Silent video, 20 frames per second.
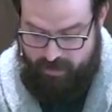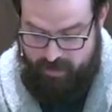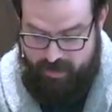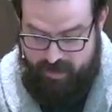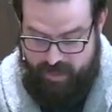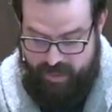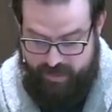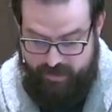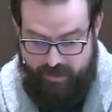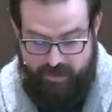
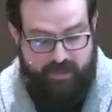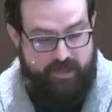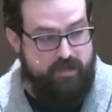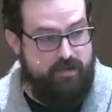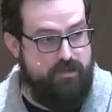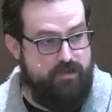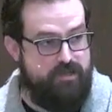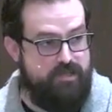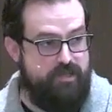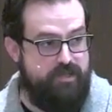And like
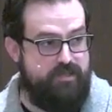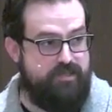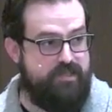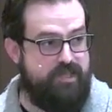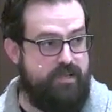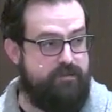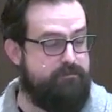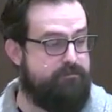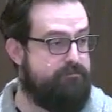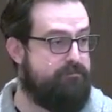Kirsty has
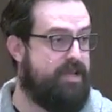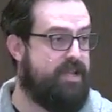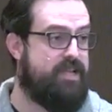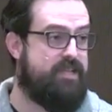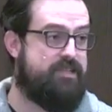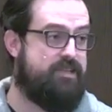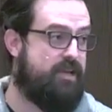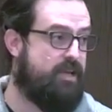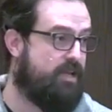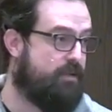said many
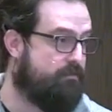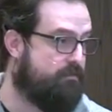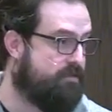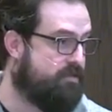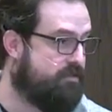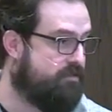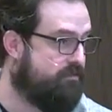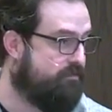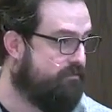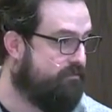times
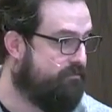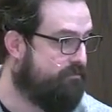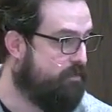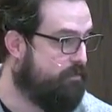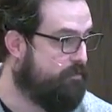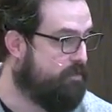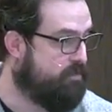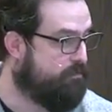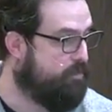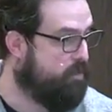from
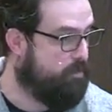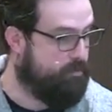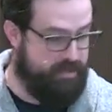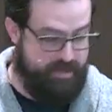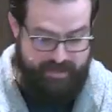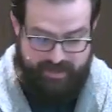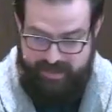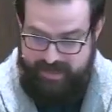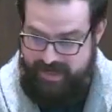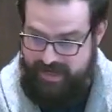this pulpit,
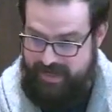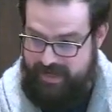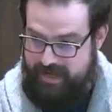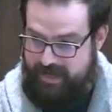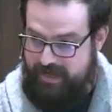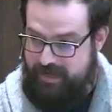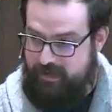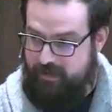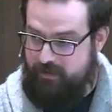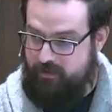
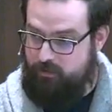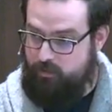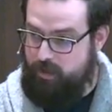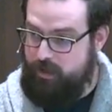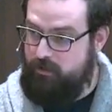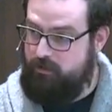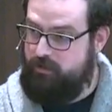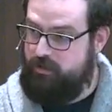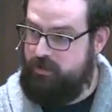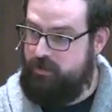we are
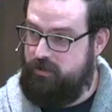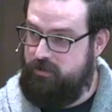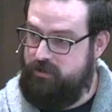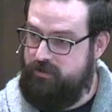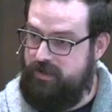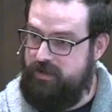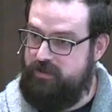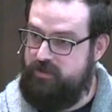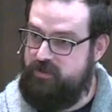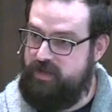a church
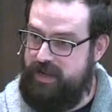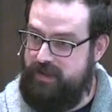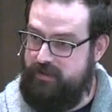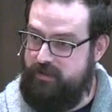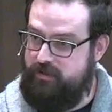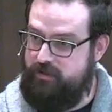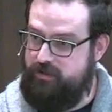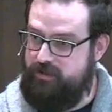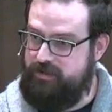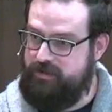that
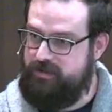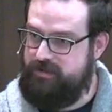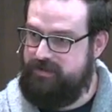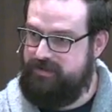challenges.